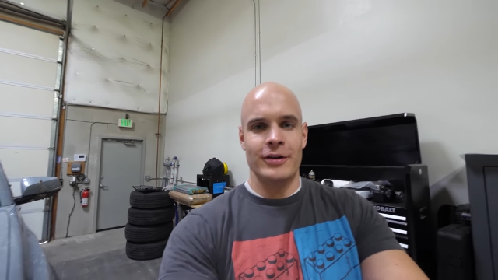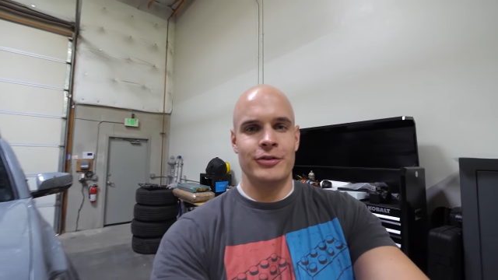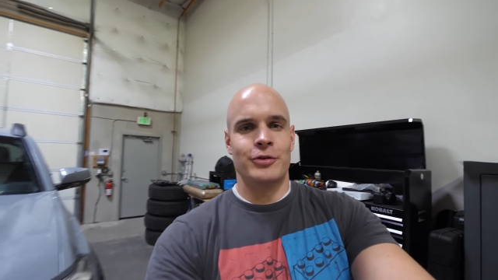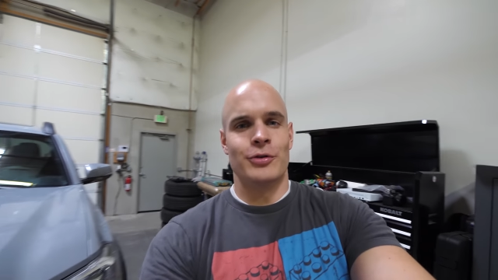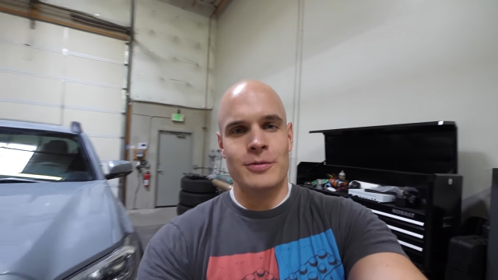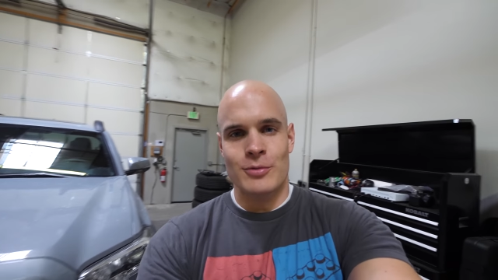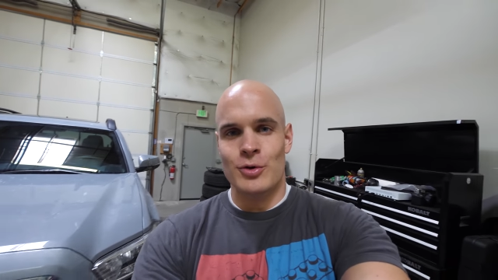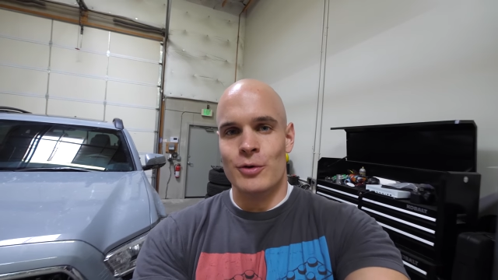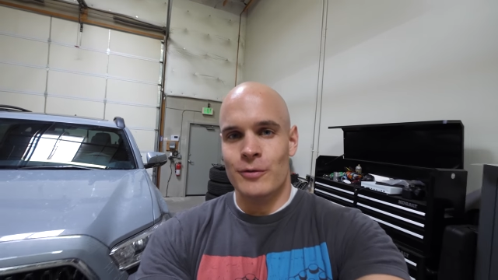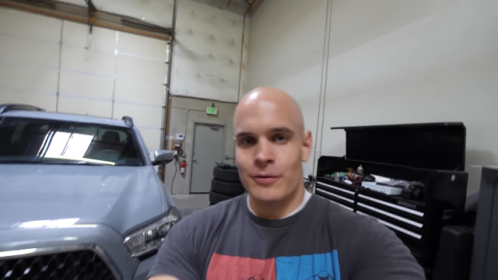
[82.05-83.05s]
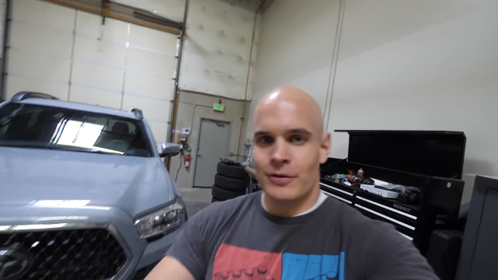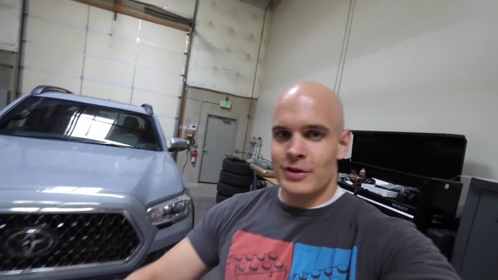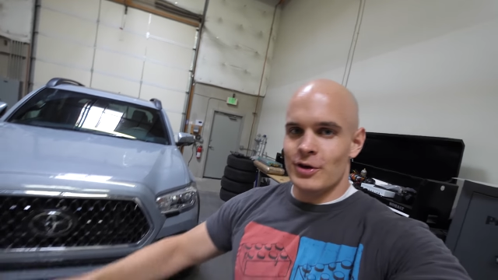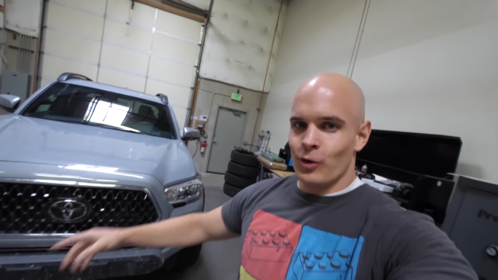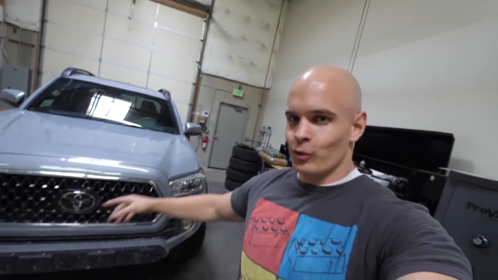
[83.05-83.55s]
is to remove
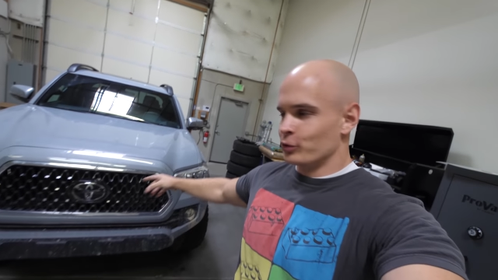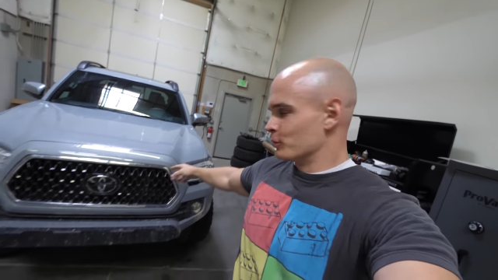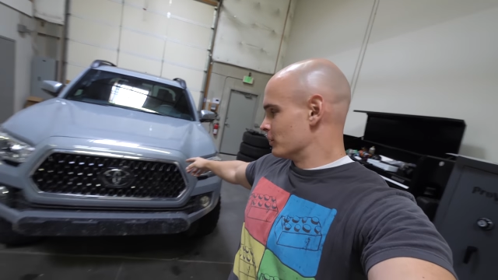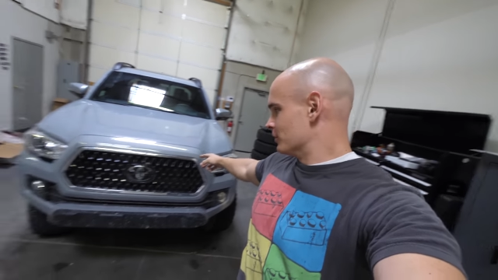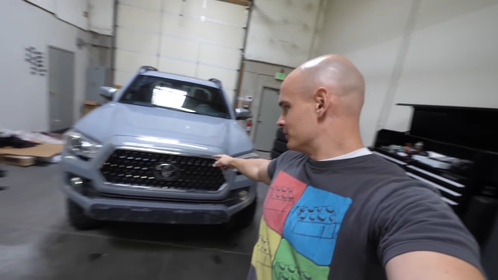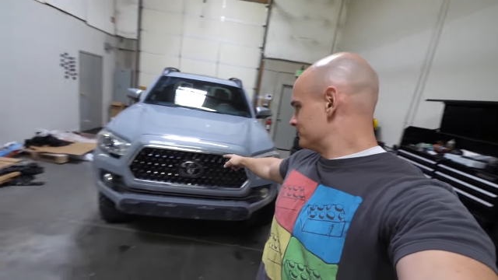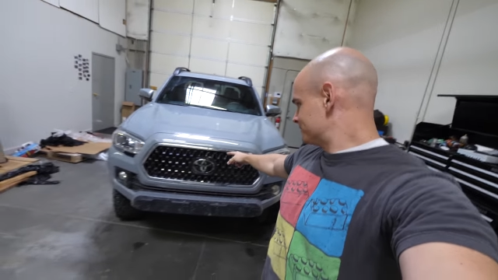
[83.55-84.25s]
the old grill.